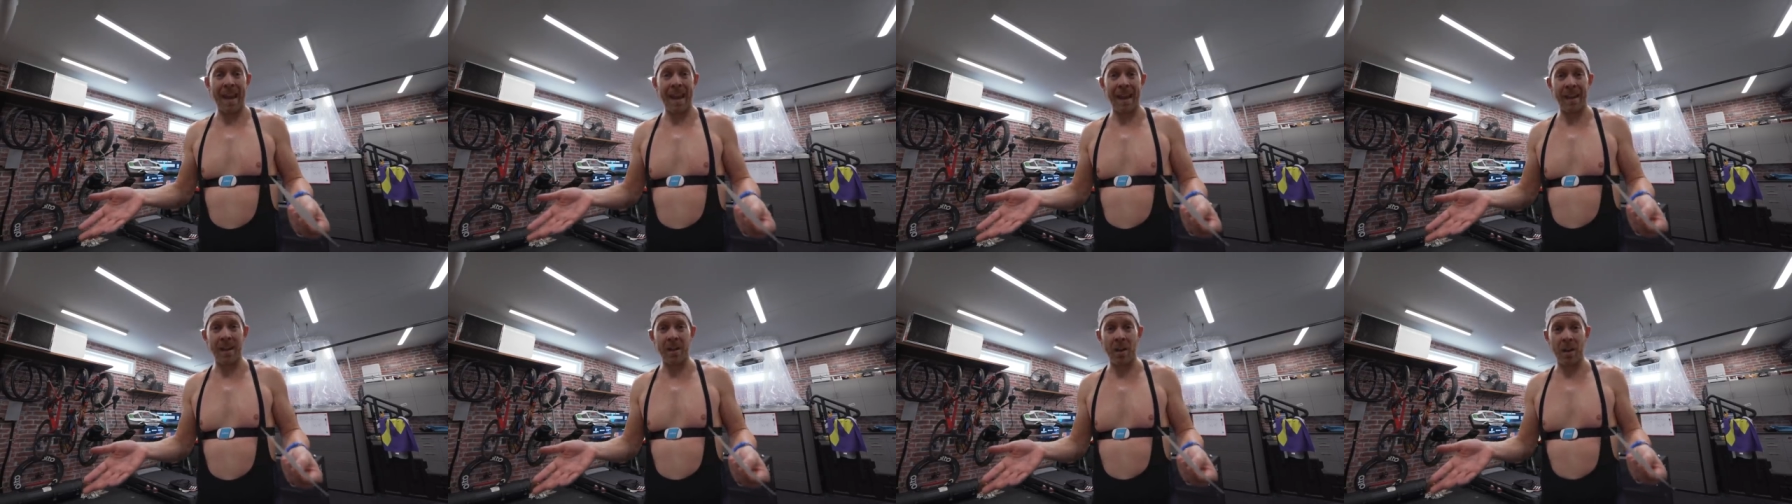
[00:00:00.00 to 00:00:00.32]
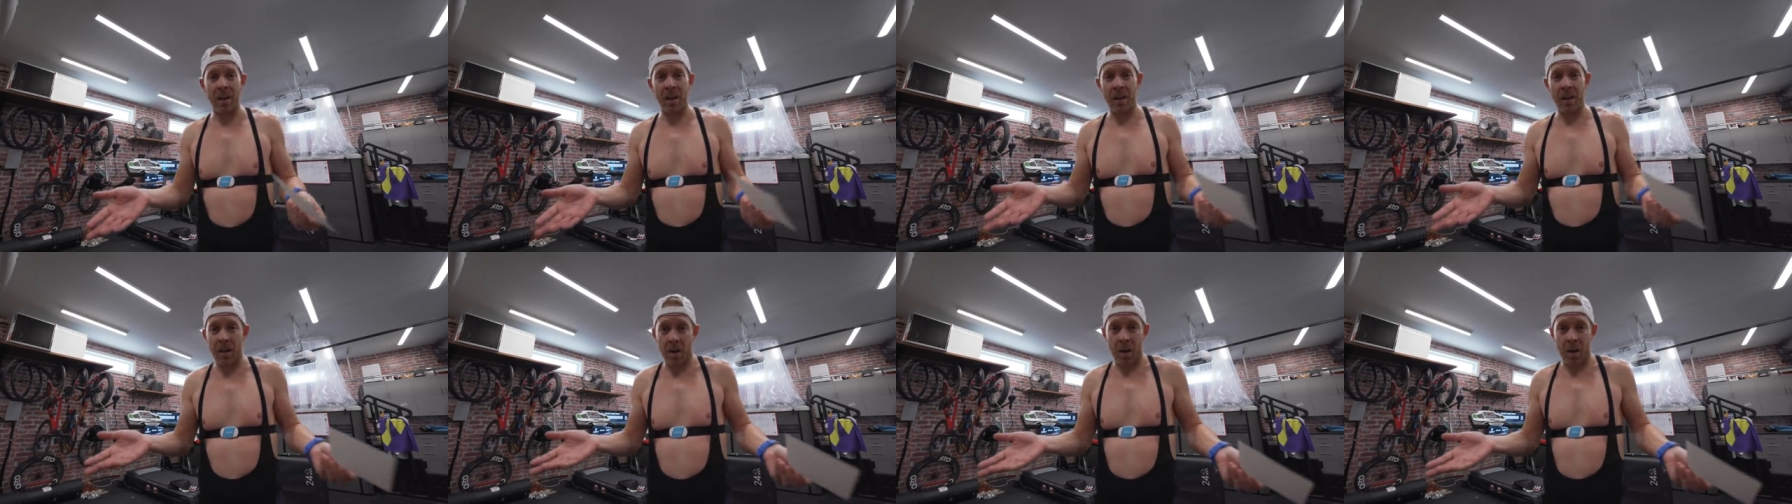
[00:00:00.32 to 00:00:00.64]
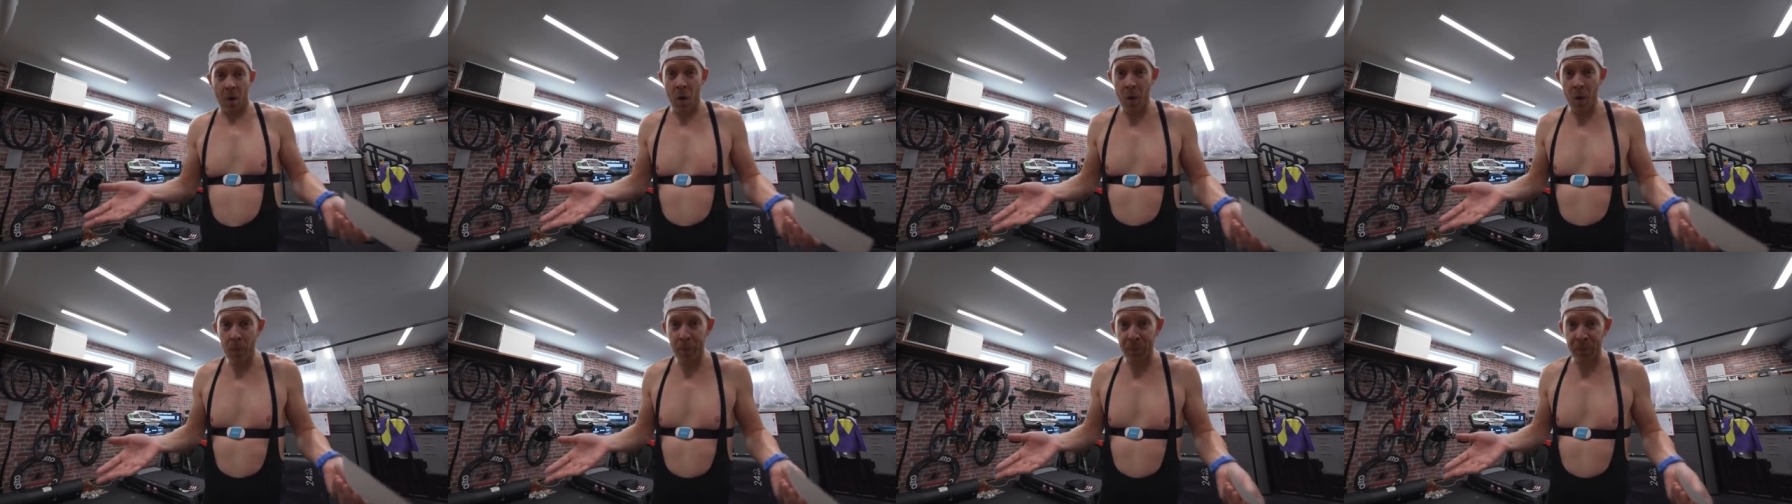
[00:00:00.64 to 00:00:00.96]
and
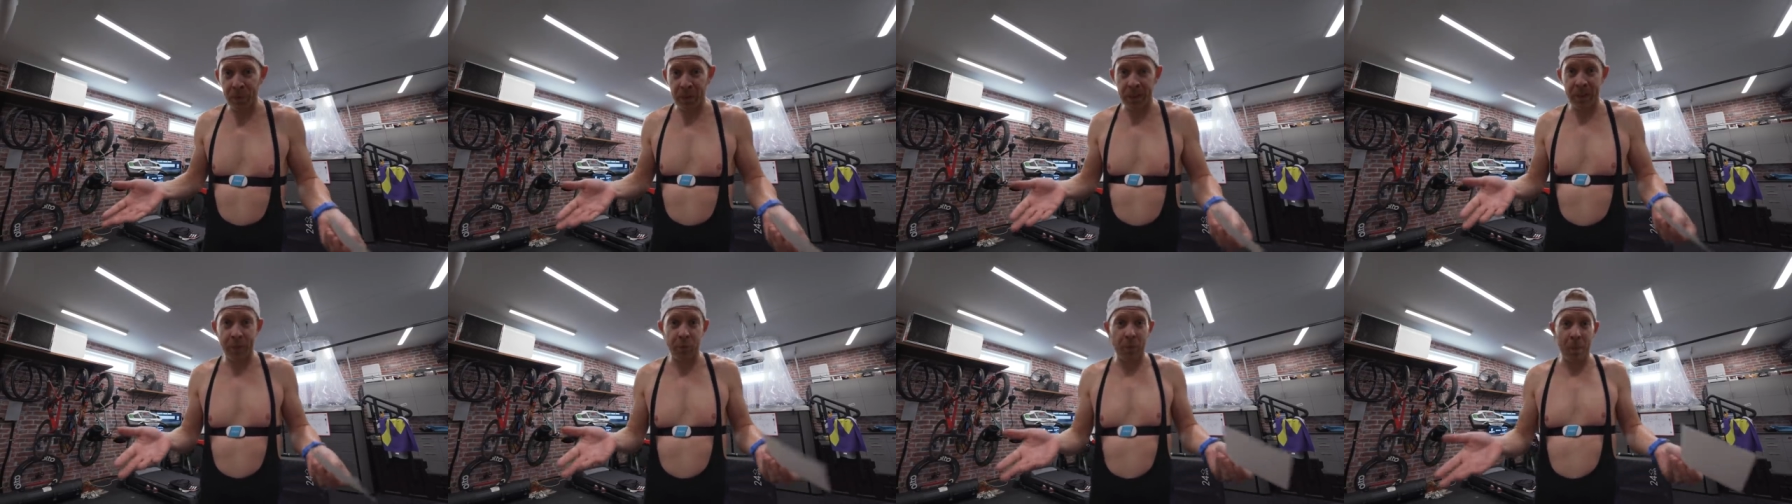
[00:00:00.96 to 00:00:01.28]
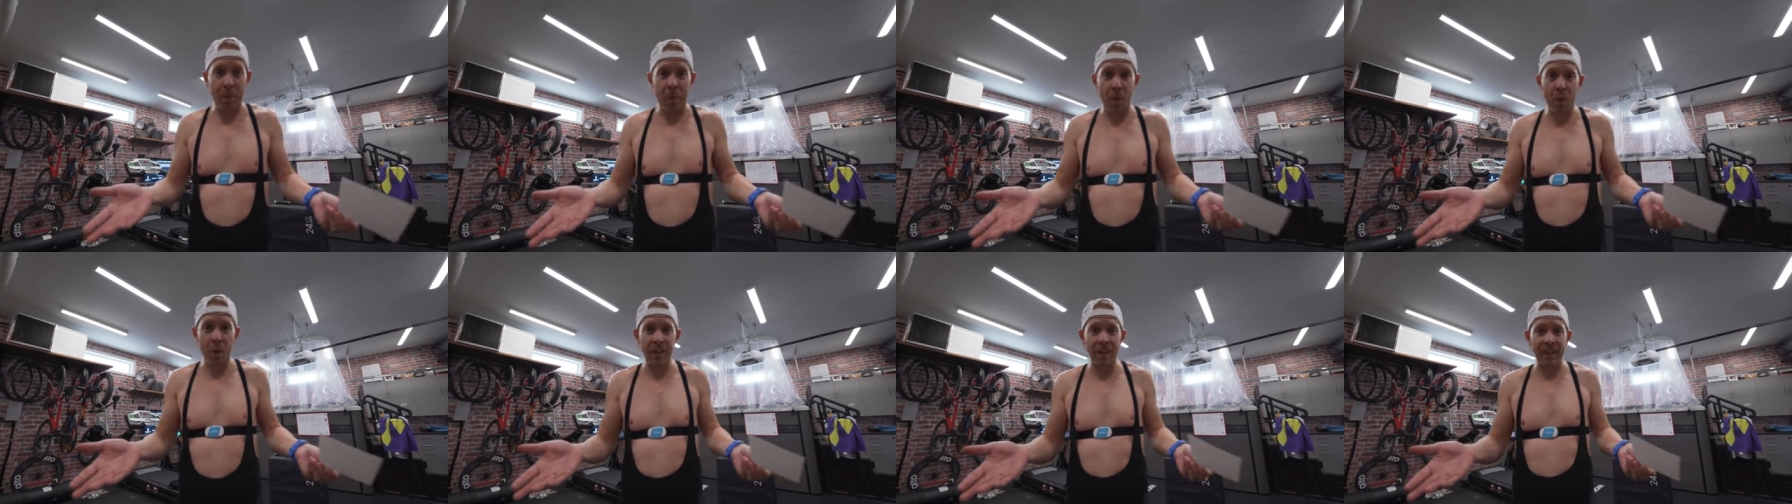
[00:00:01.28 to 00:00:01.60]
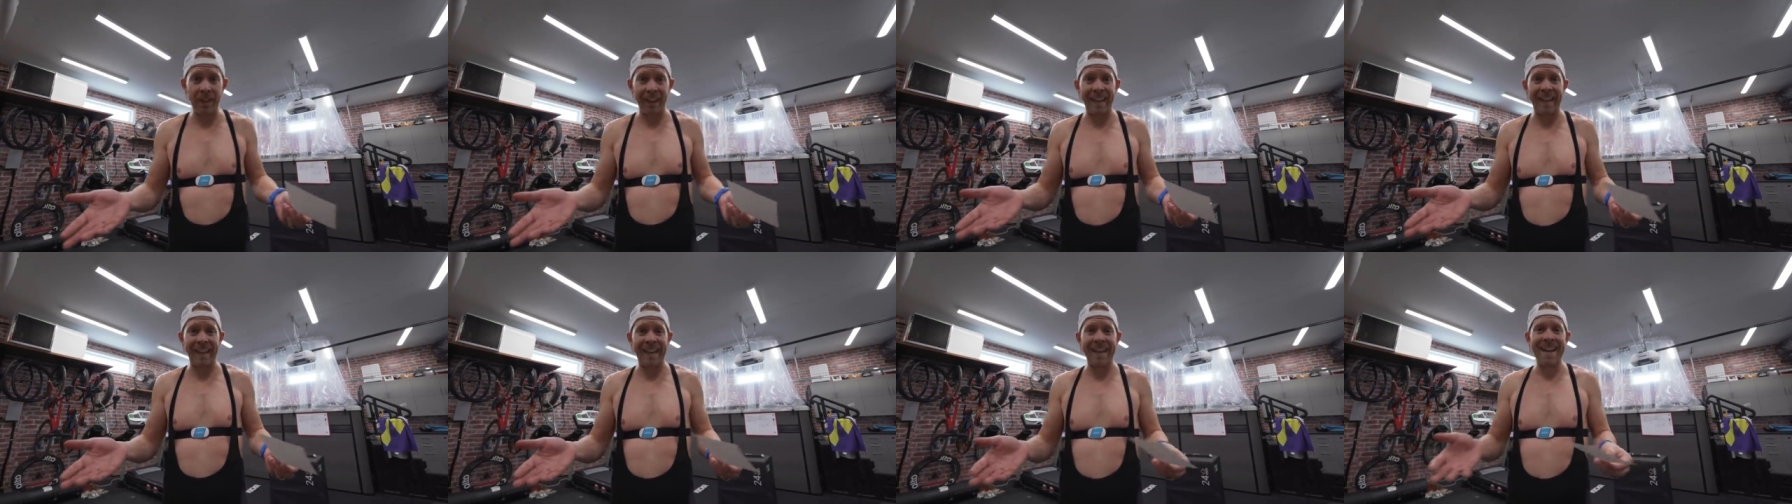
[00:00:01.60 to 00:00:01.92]
hopefully,
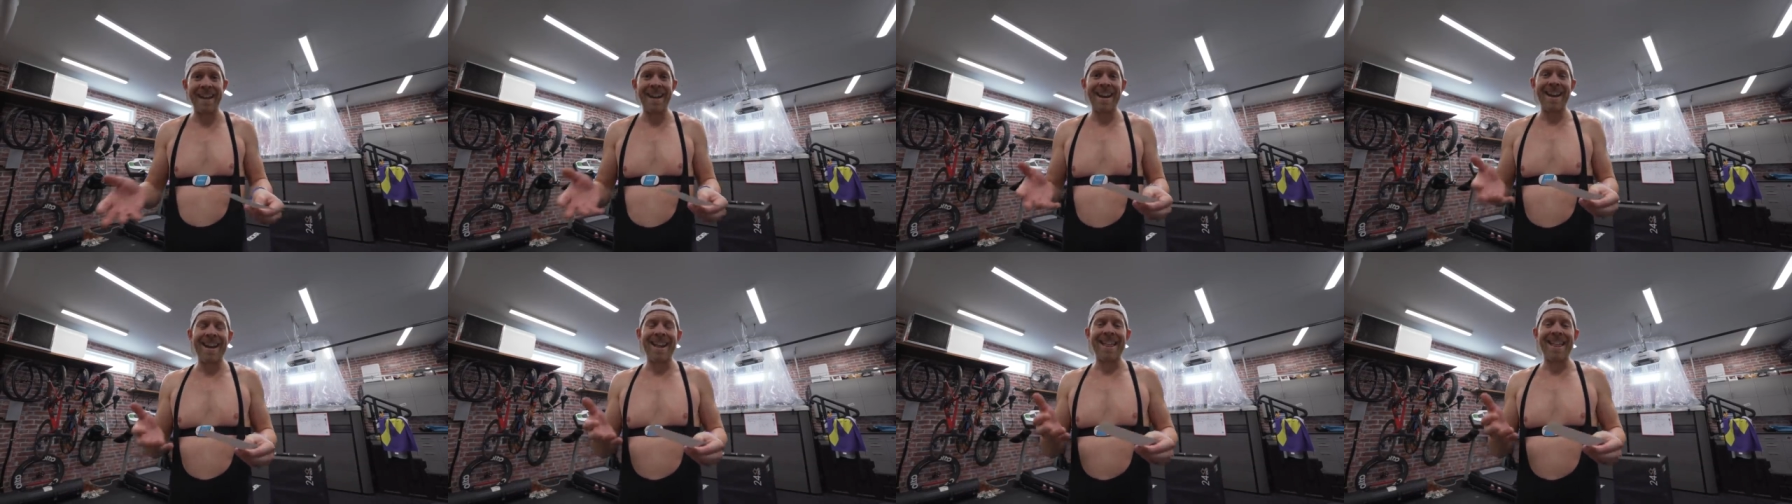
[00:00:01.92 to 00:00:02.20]
reportedly,